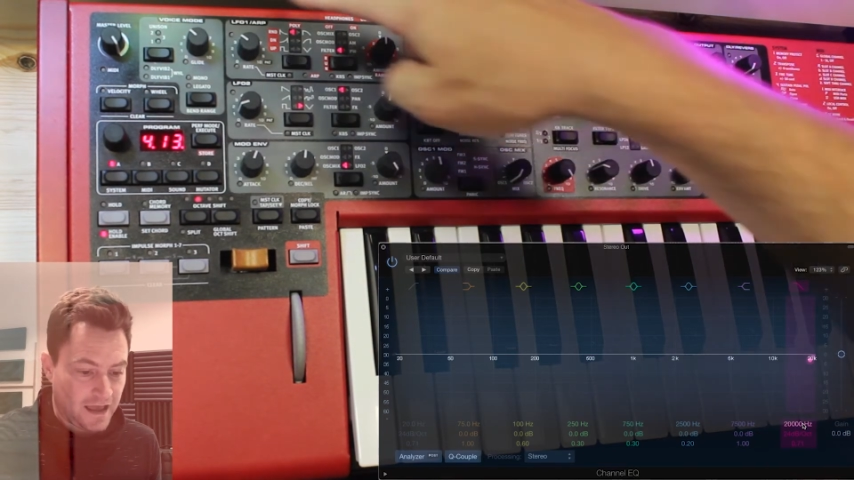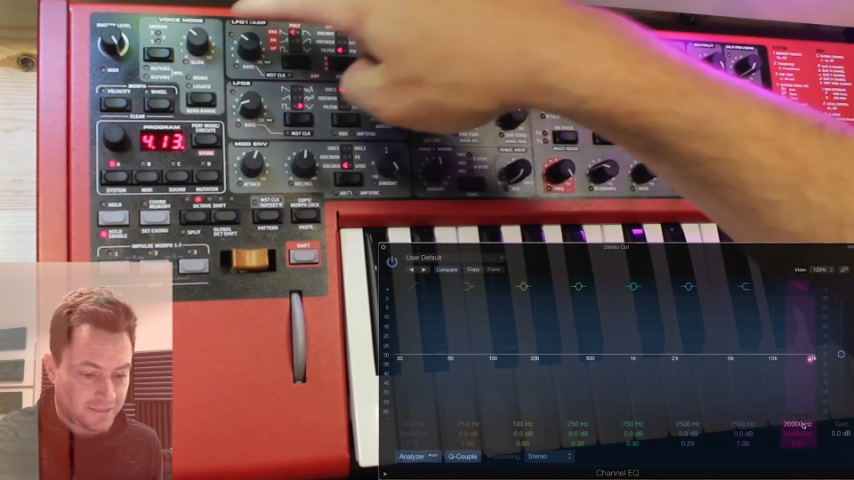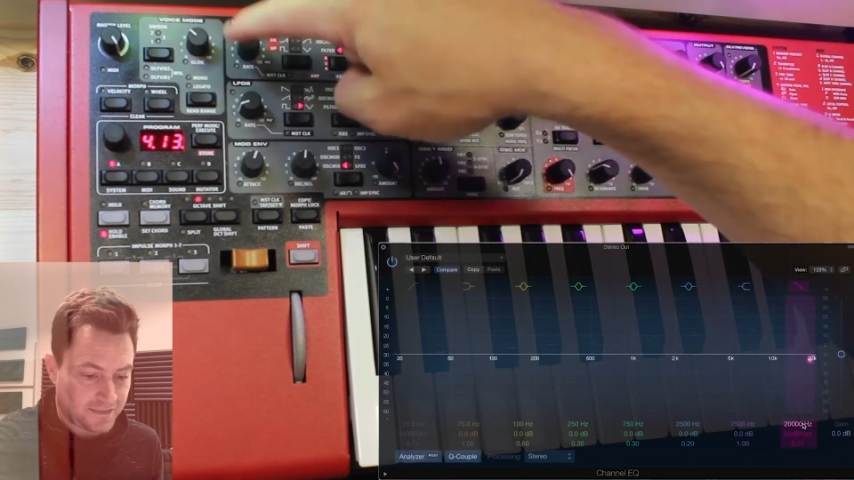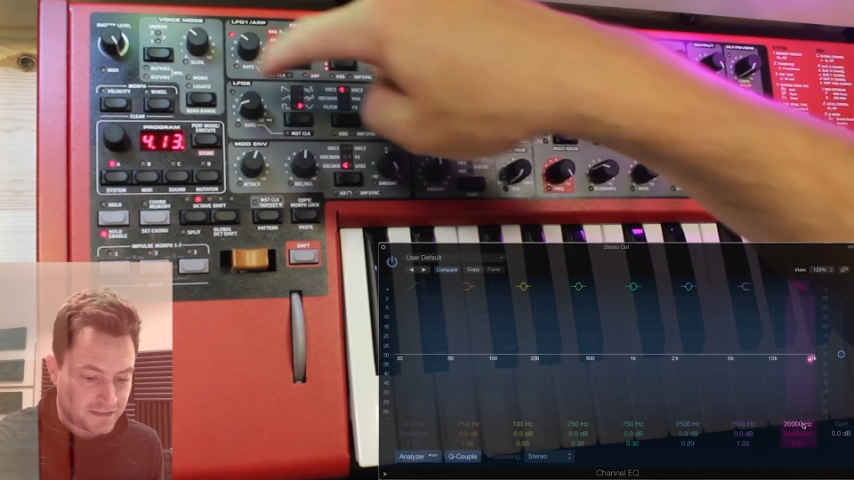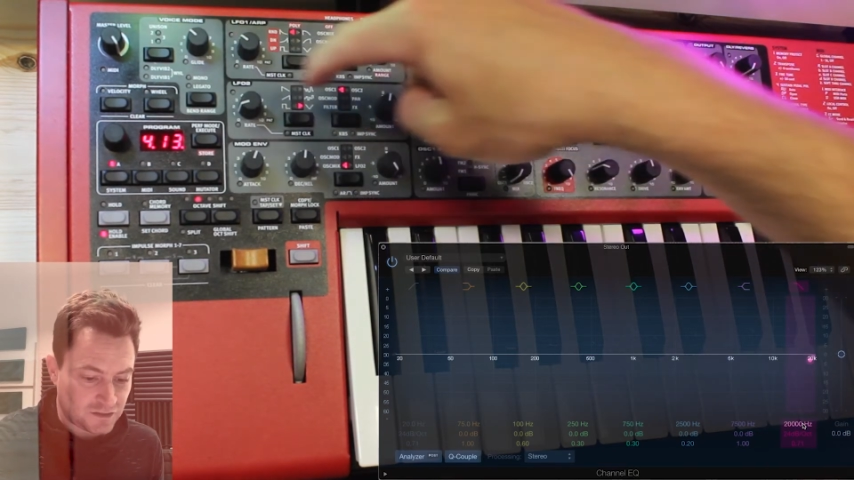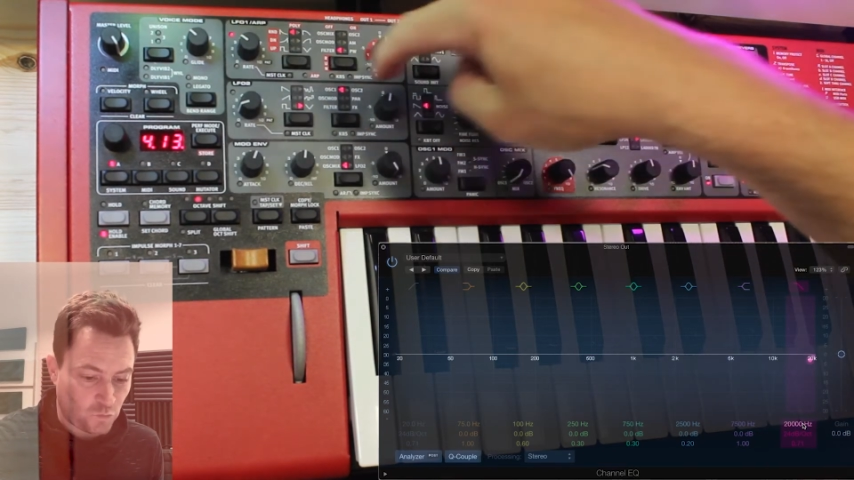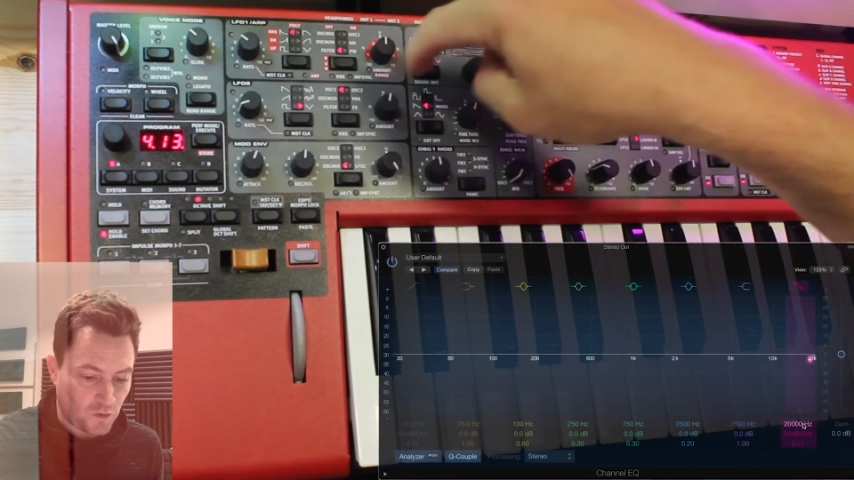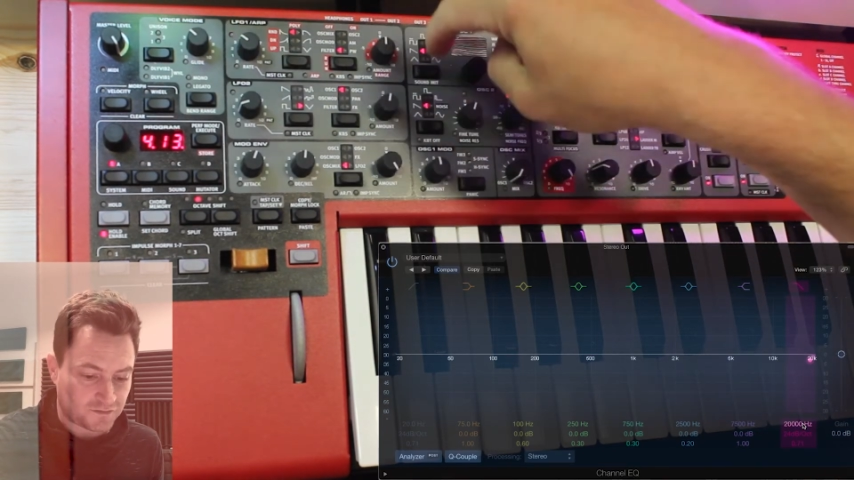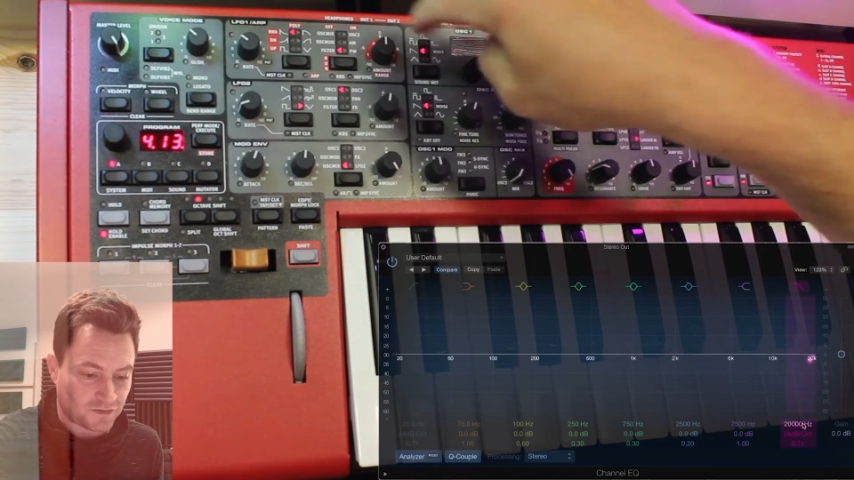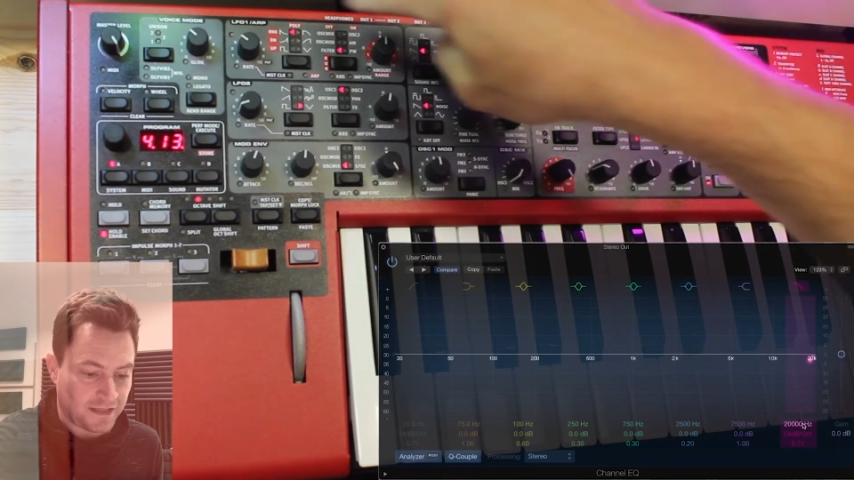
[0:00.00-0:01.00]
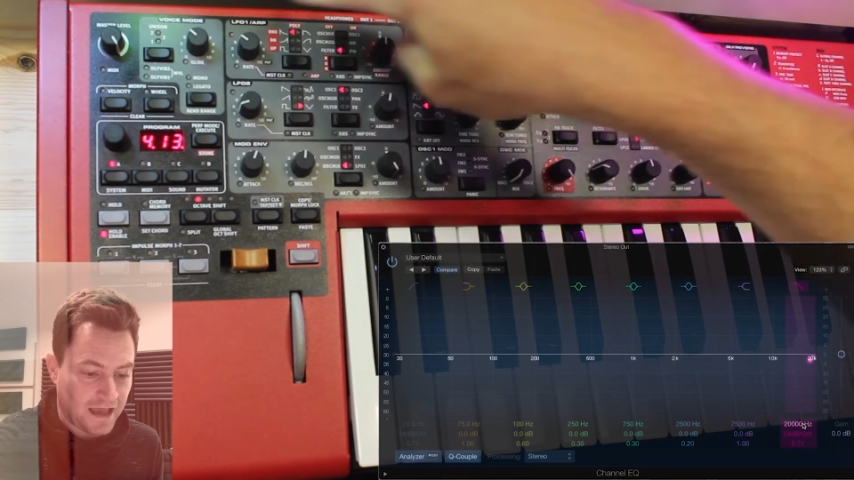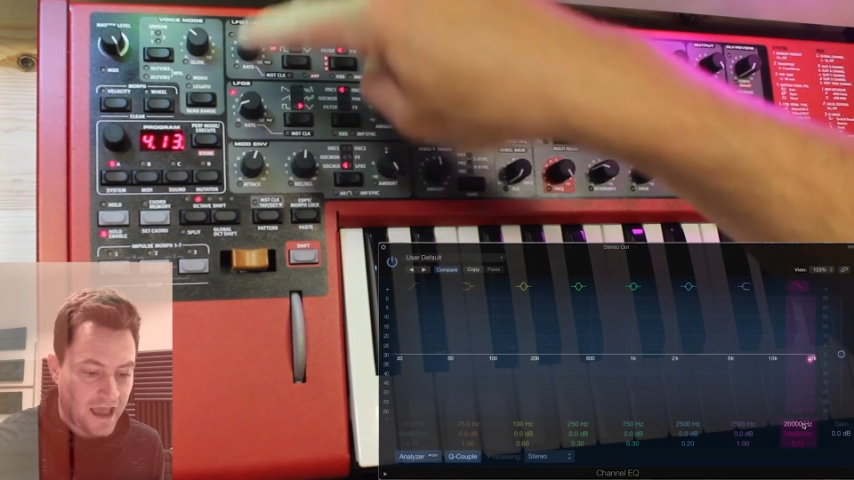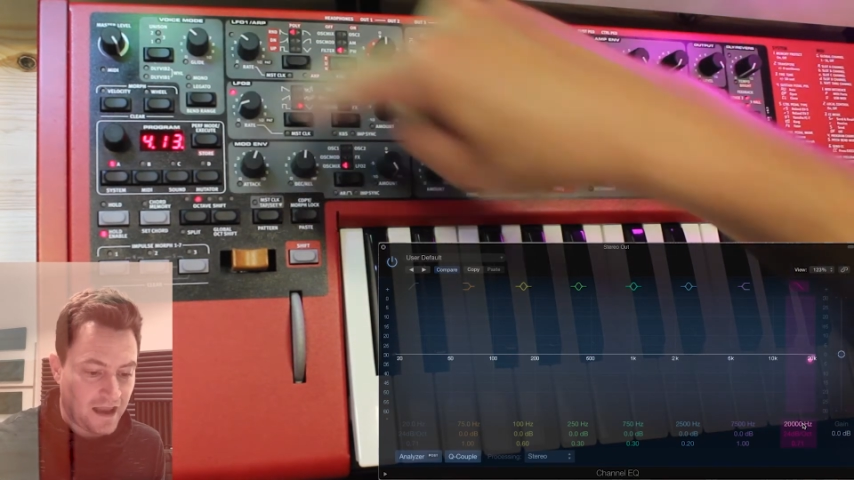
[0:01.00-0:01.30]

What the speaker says: And that's what an